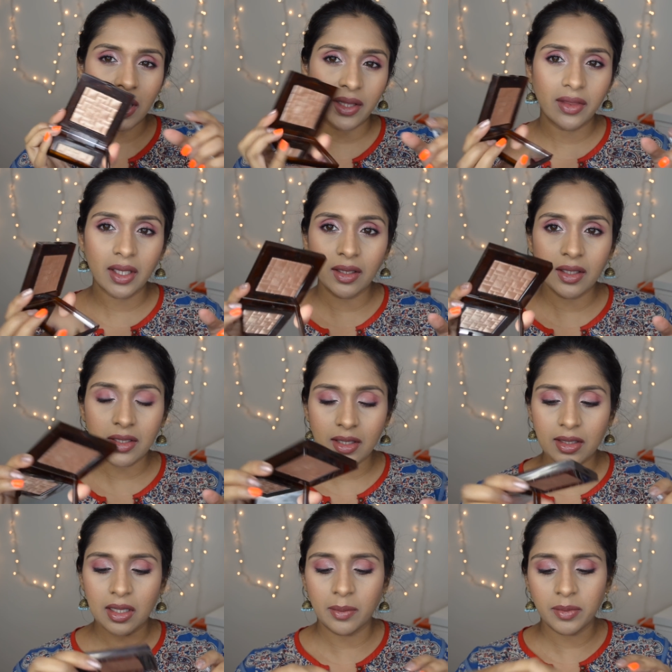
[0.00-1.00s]
I think this
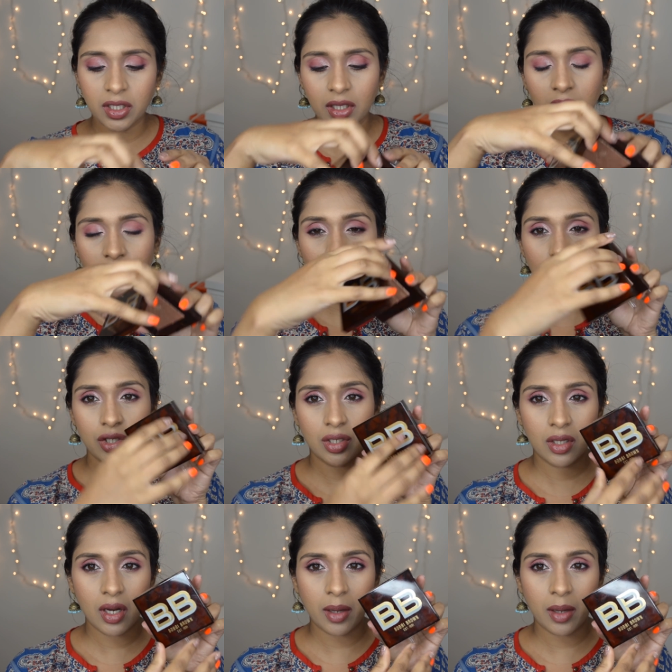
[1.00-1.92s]
is limited edition.